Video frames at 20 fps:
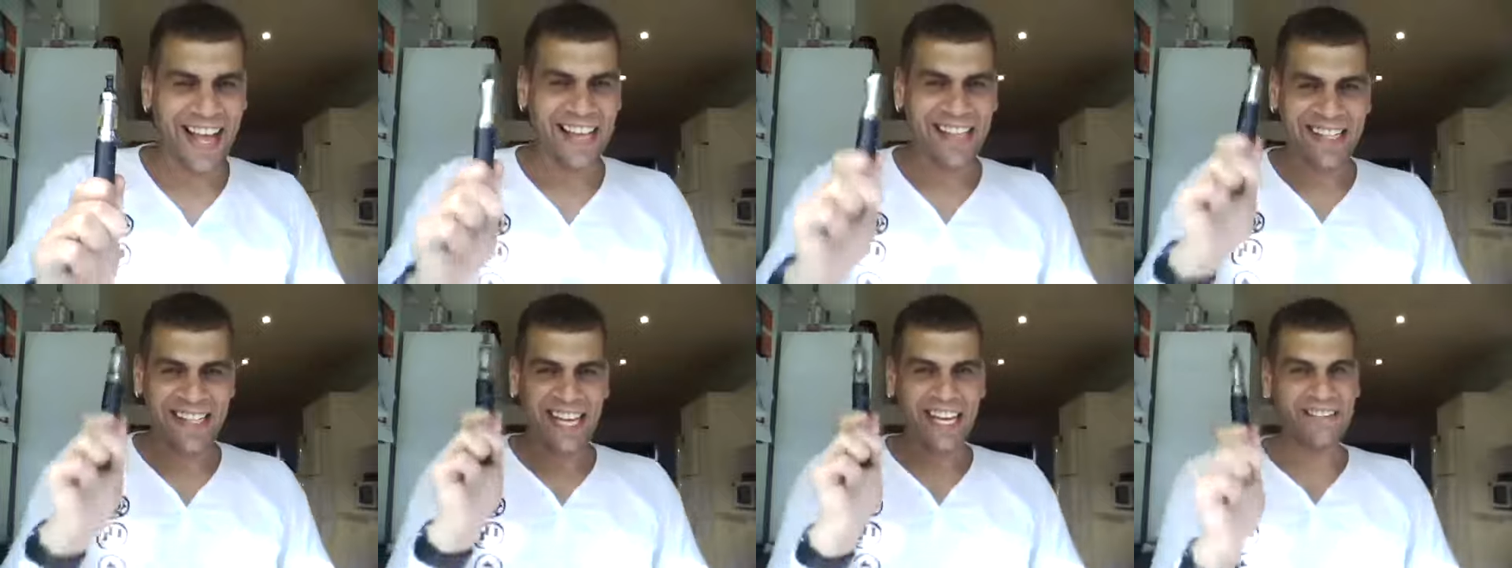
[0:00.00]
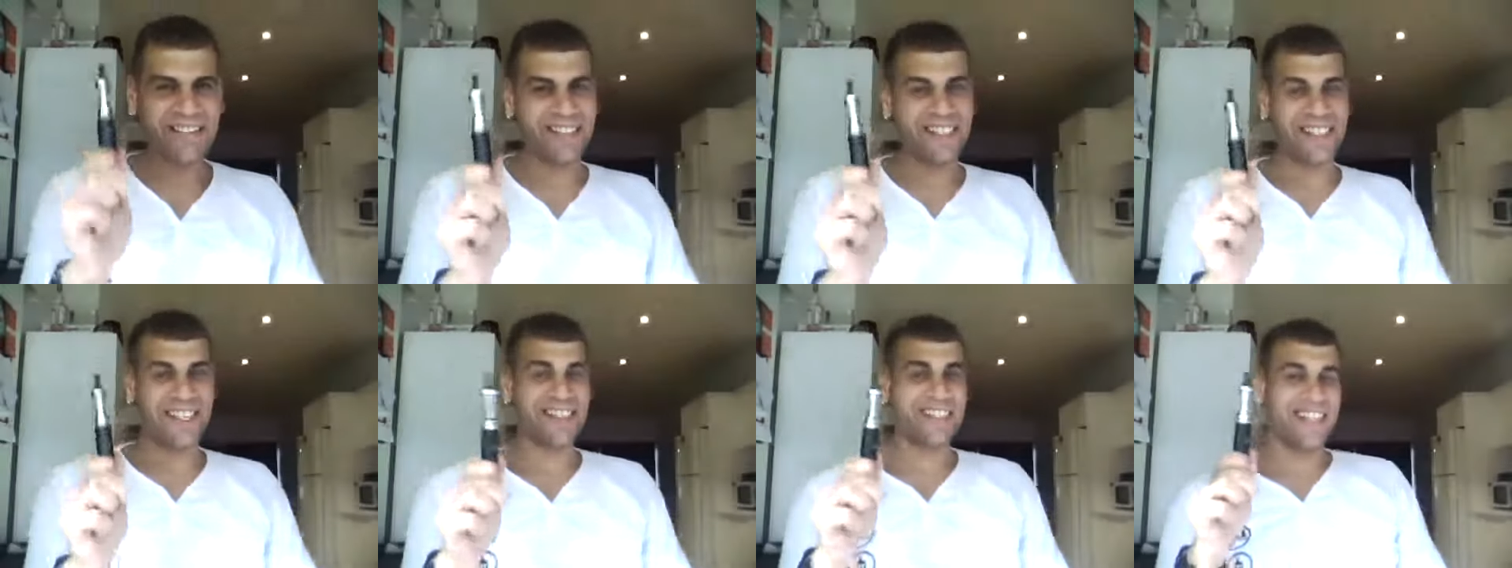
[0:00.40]
and the
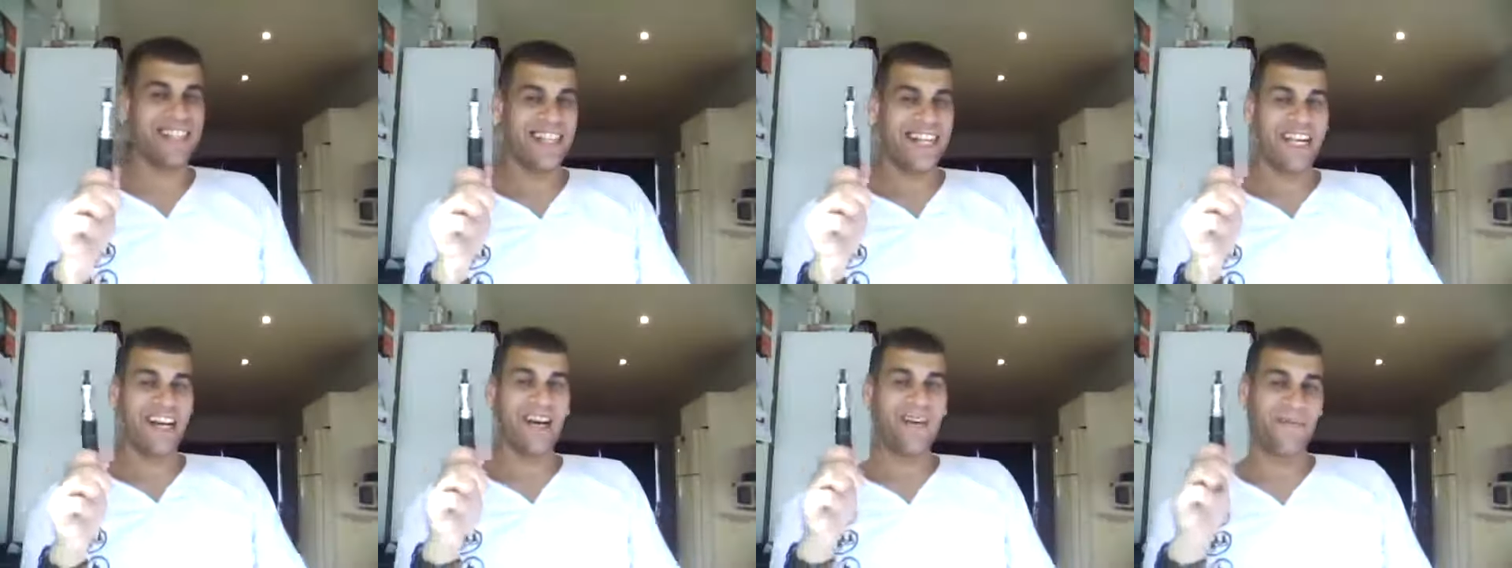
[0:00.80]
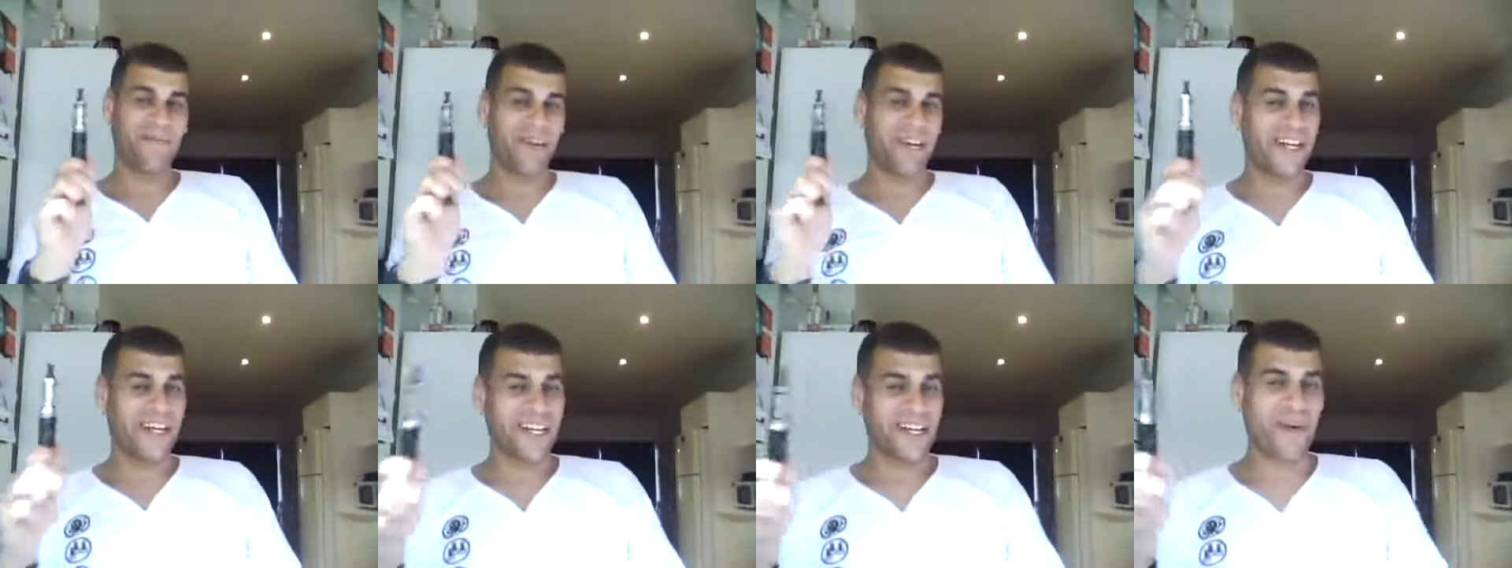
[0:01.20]

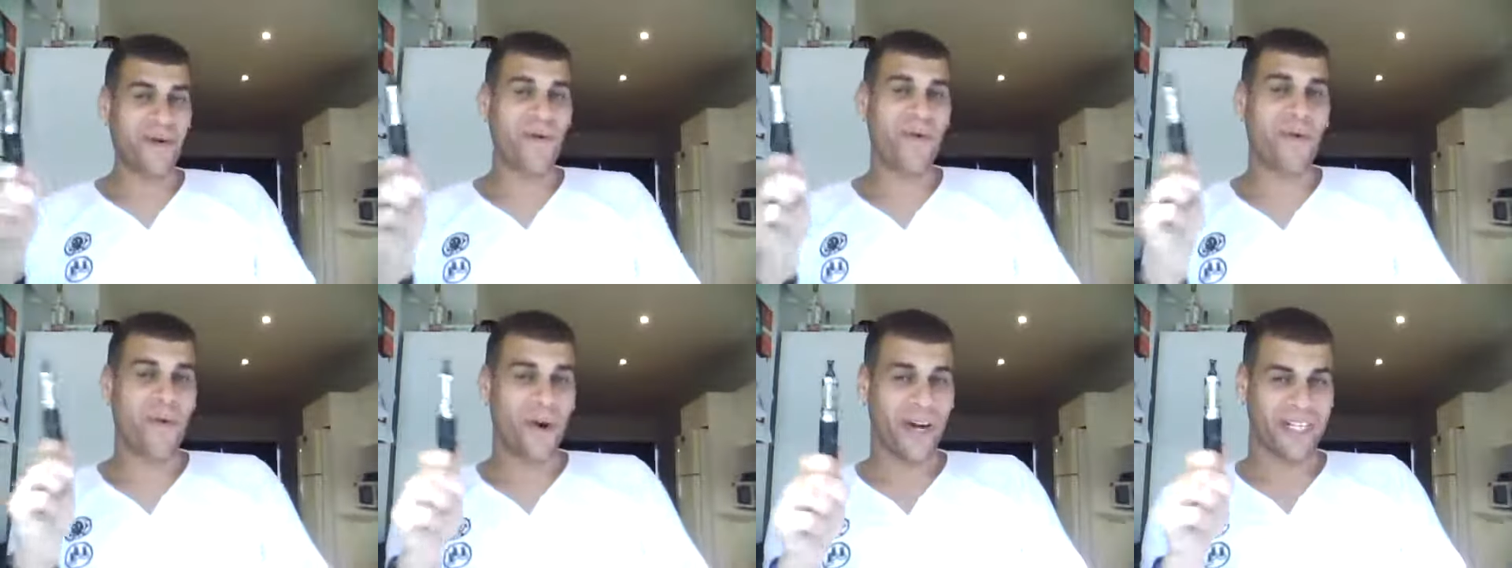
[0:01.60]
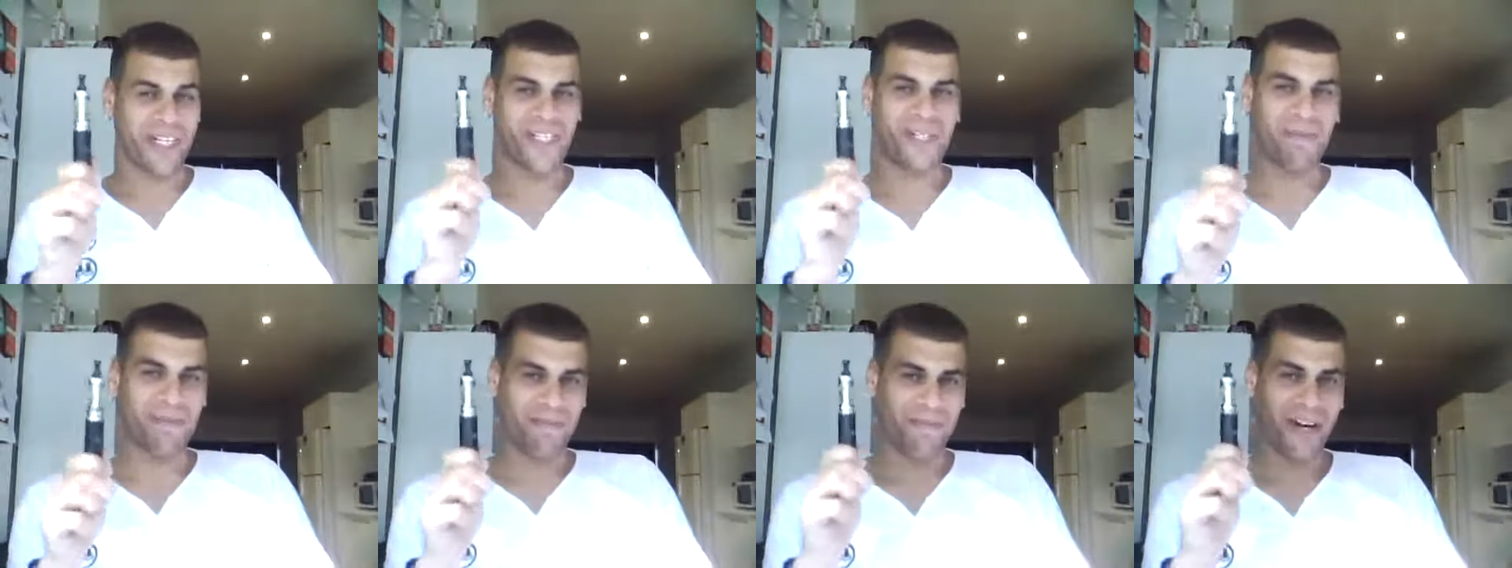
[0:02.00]
F16 fucking rocks